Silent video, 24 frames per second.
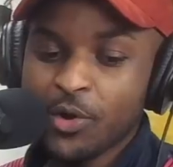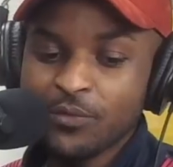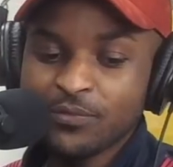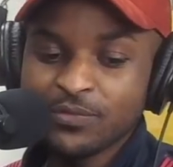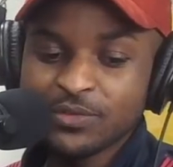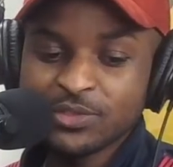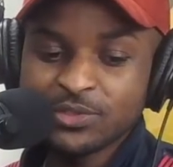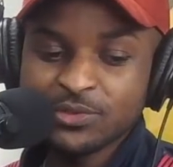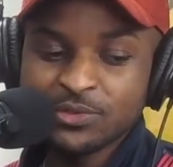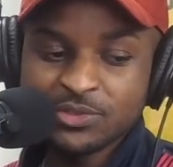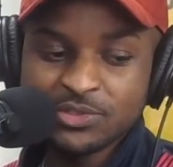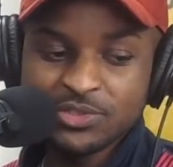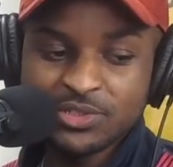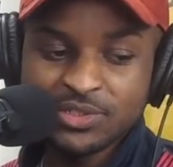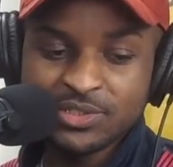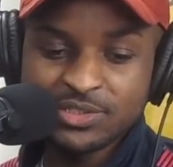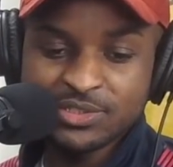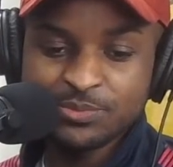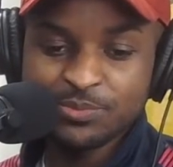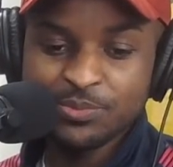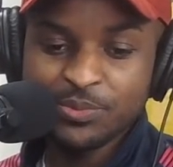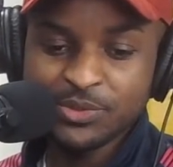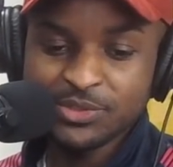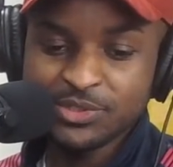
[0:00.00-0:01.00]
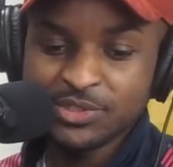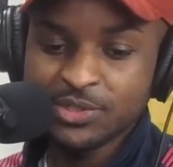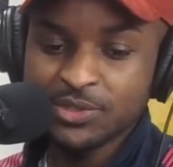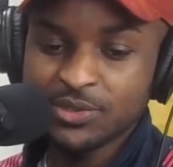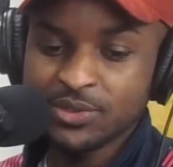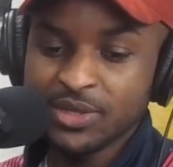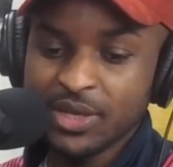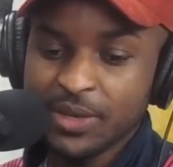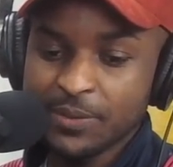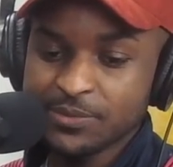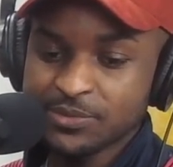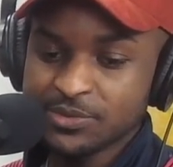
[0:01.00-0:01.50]
Office Solution. This
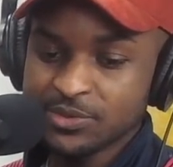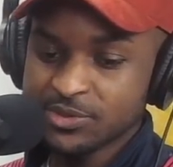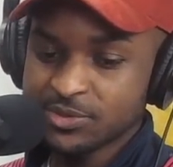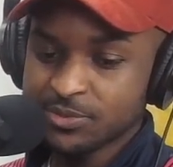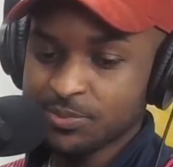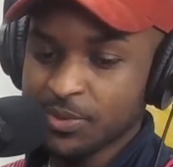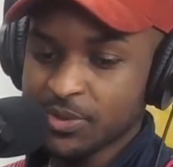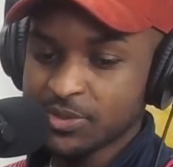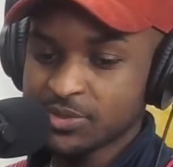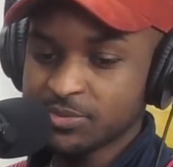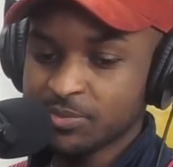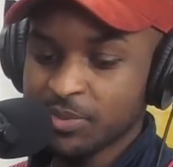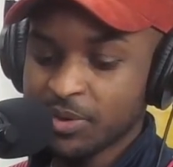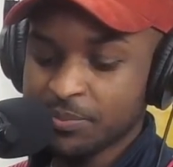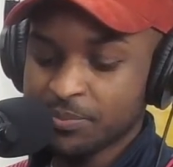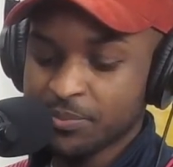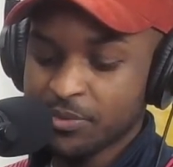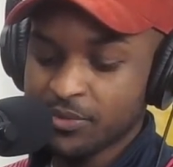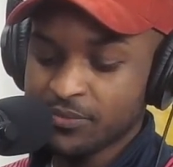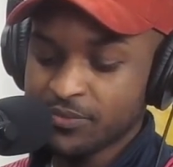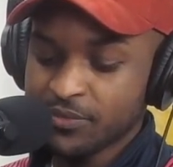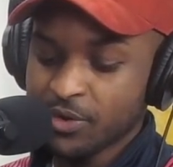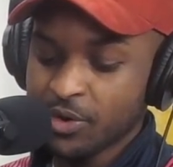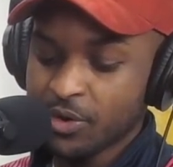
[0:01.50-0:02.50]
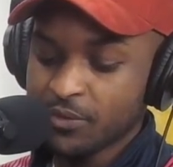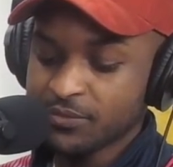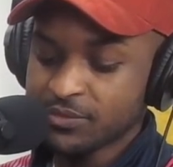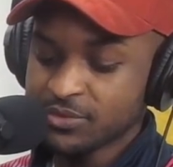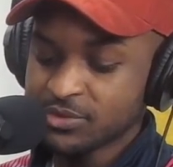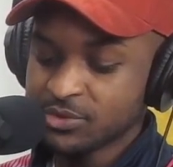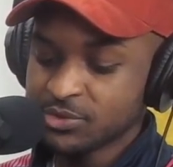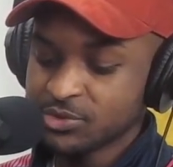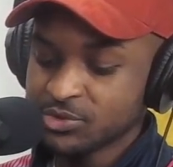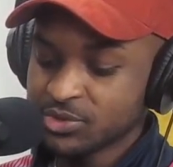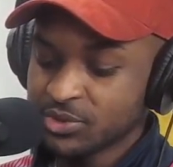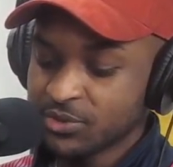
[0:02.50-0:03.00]
particular episode is sponsored by Perfect Office
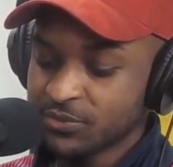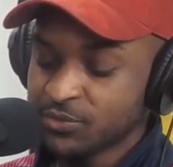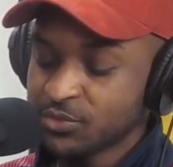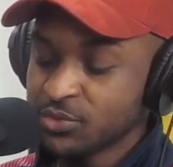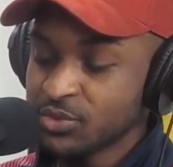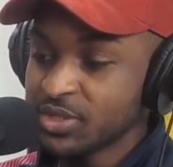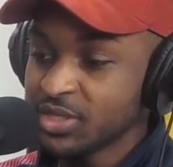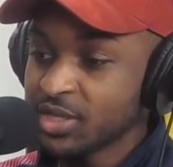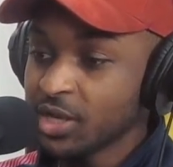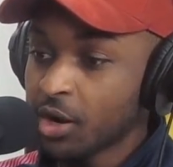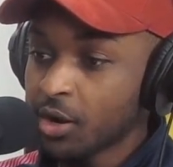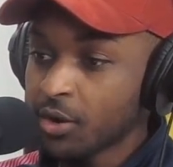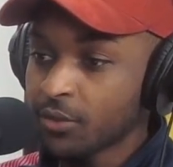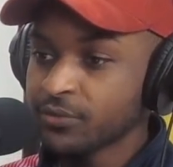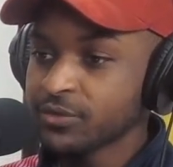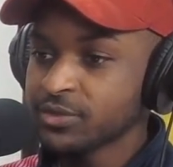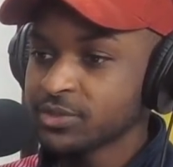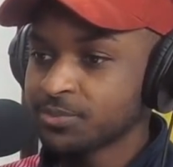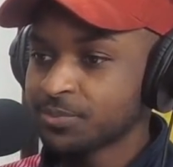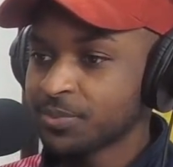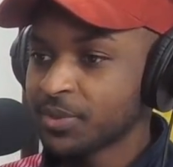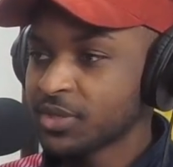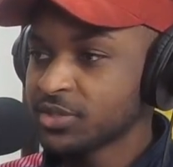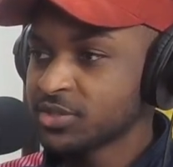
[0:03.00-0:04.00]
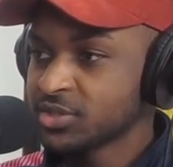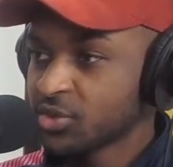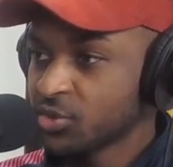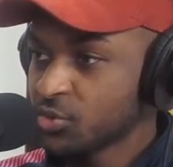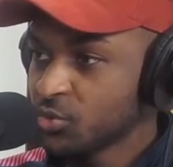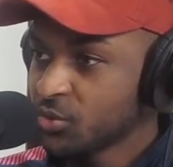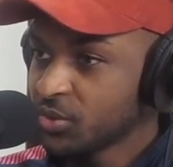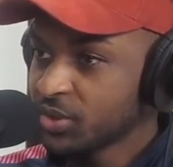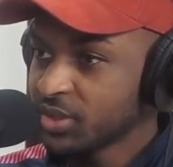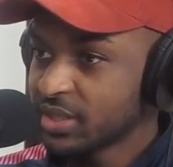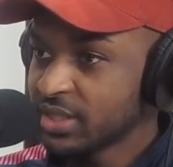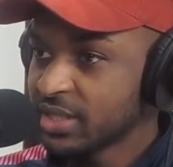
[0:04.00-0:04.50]
Solution. If you need office space and
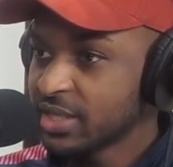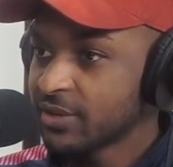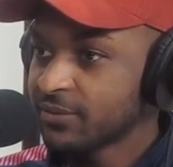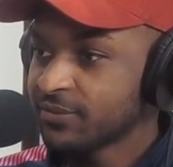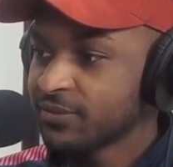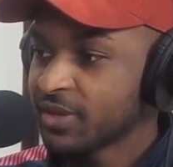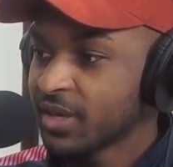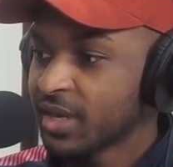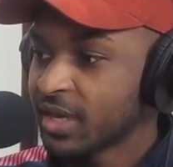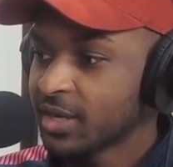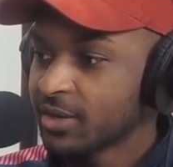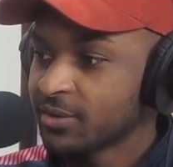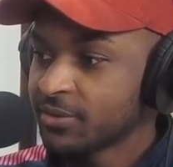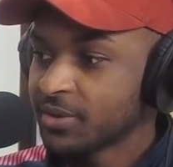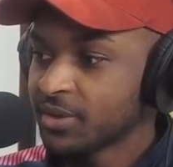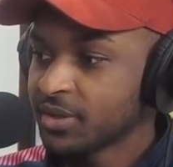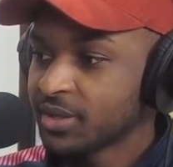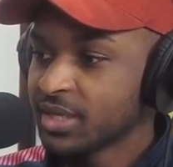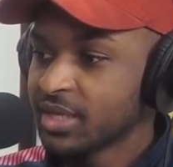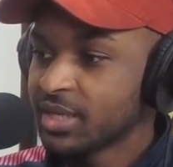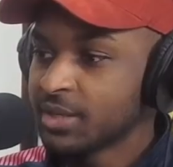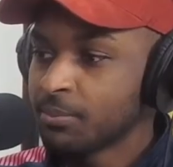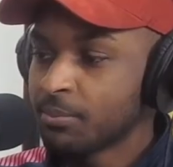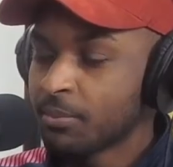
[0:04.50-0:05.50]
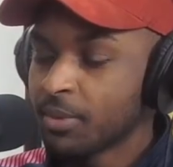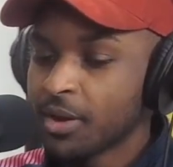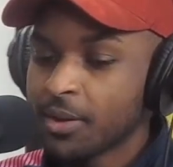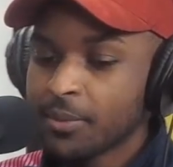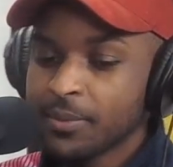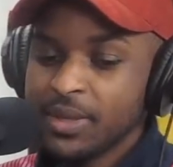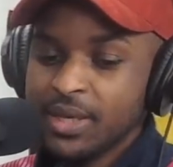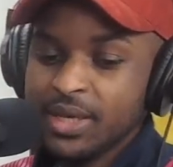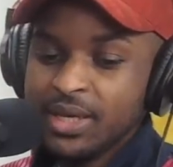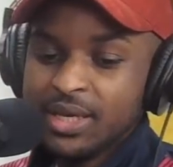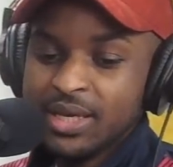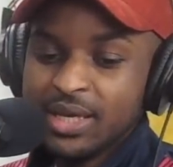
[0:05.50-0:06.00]
you're in the DMV area, hit them
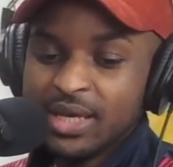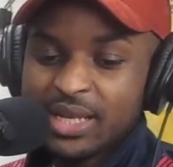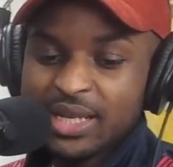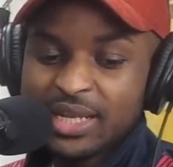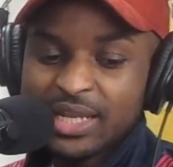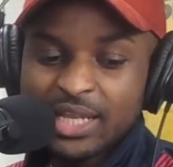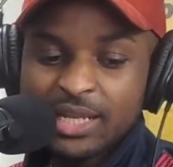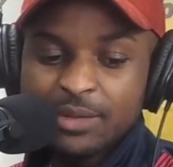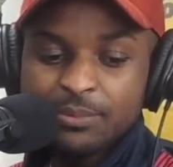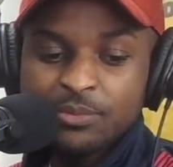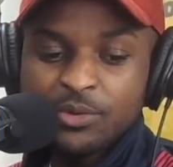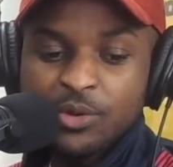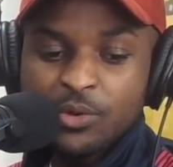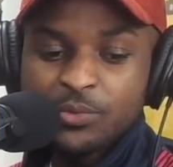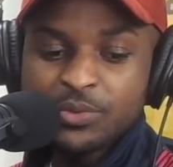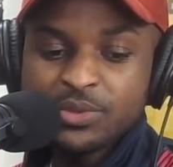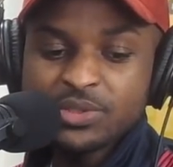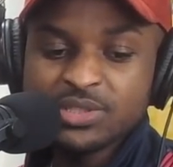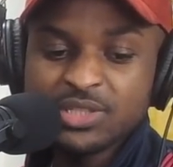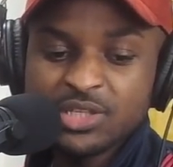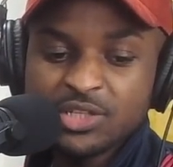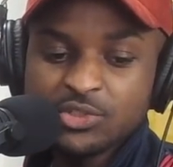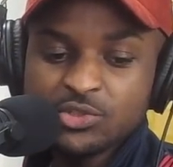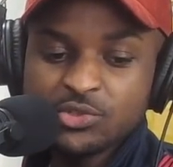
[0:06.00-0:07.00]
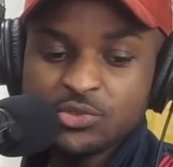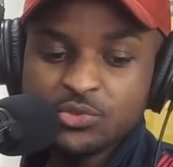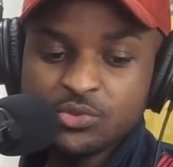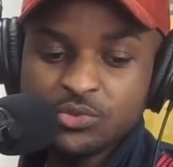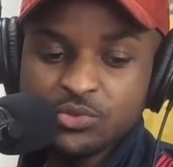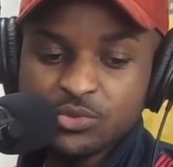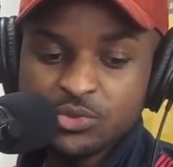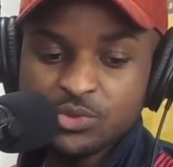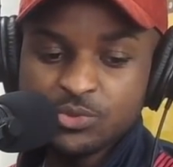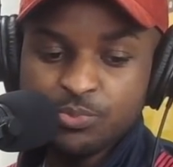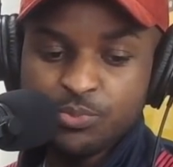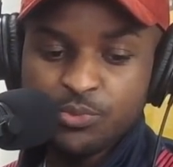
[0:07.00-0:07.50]
up. Let them know we sent you.
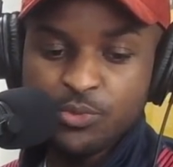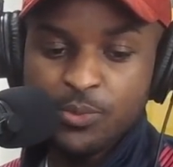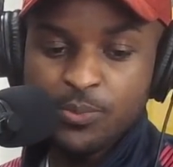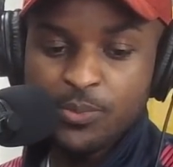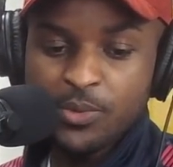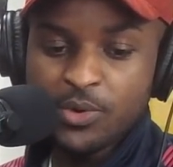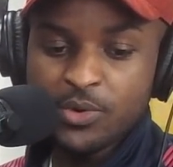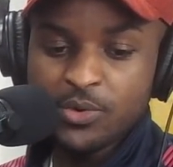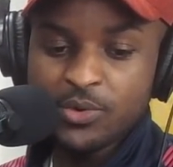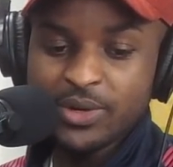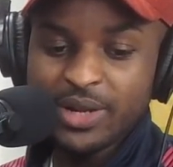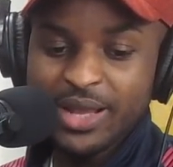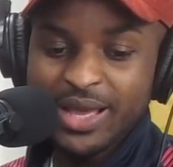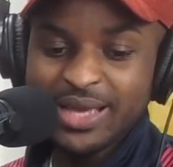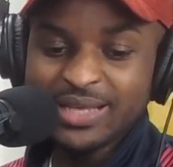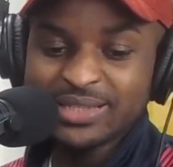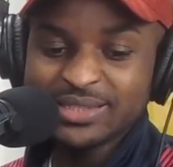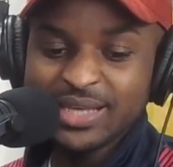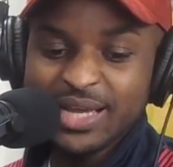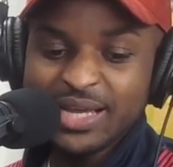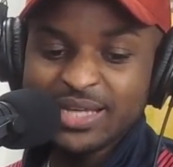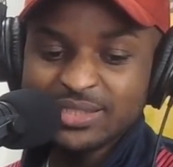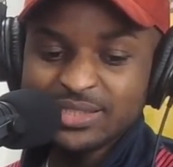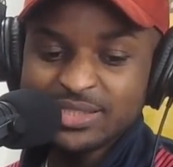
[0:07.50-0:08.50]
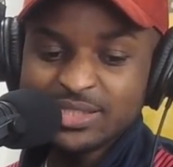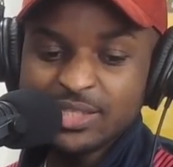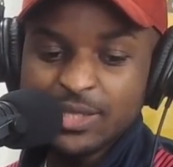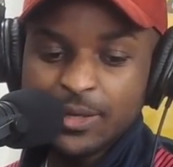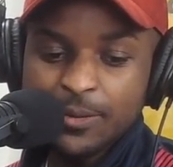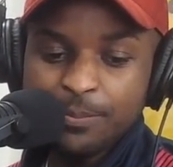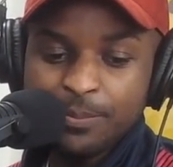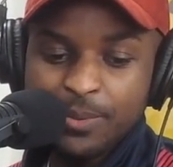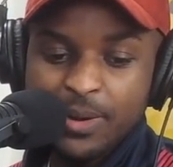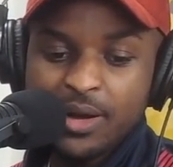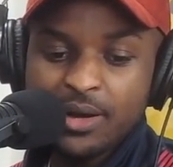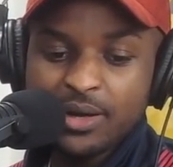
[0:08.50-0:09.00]
Use promo code
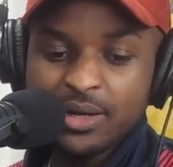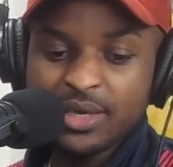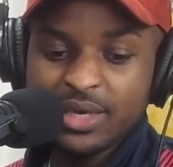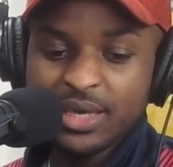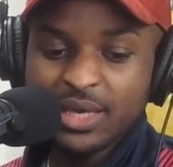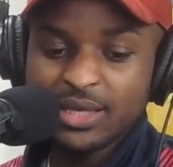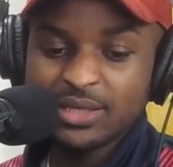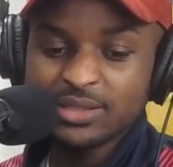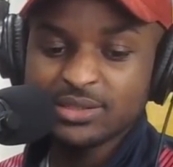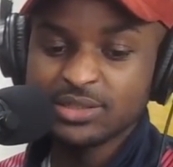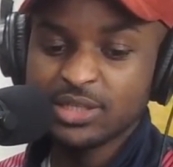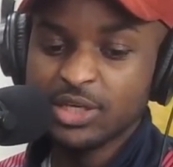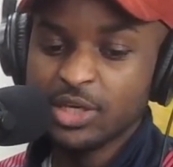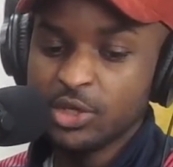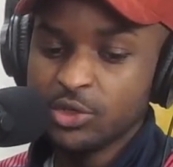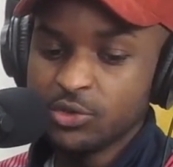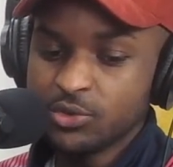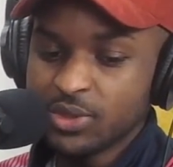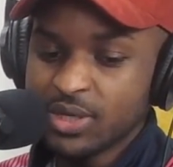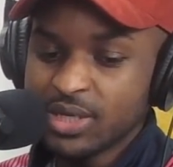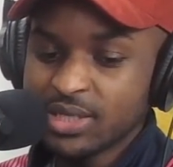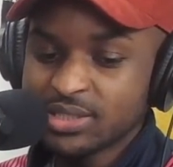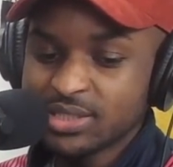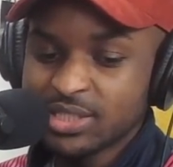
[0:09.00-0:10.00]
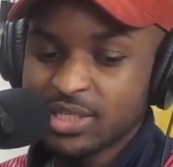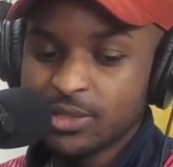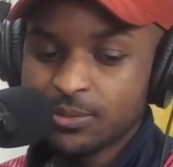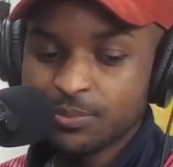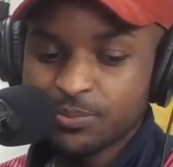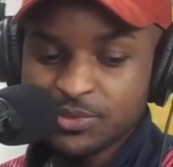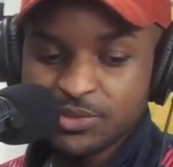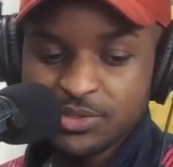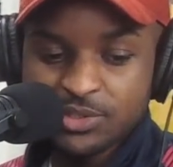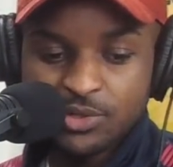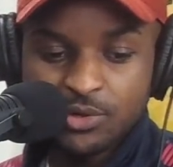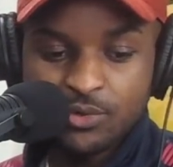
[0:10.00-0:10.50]
SITM Podcast. You get
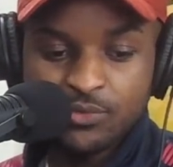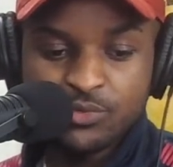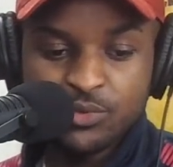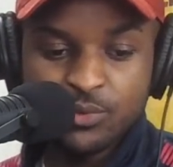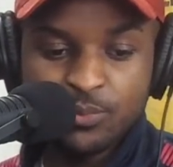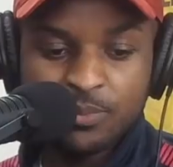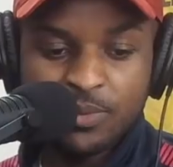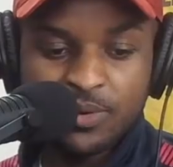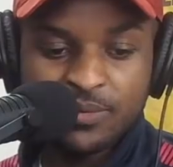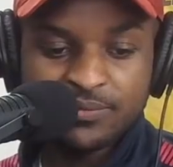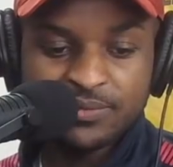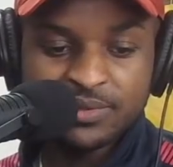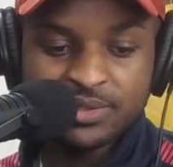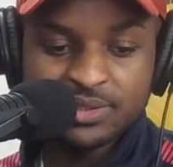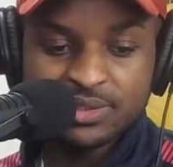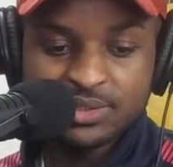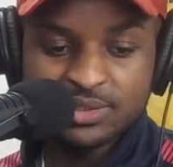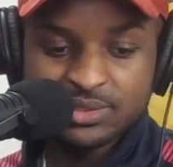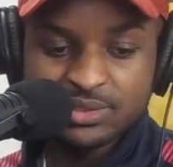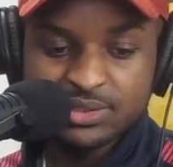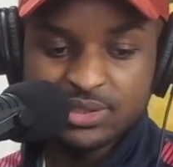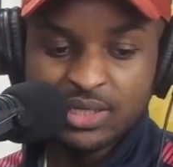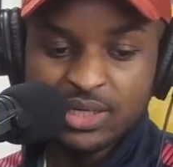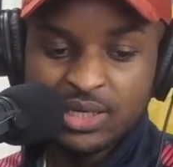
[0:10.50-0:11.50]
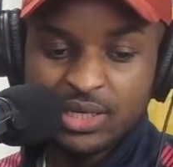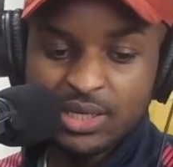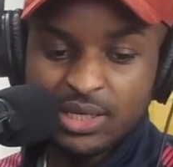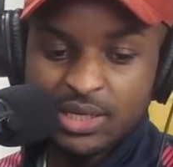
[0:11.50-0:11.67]
10% off your monthly lease.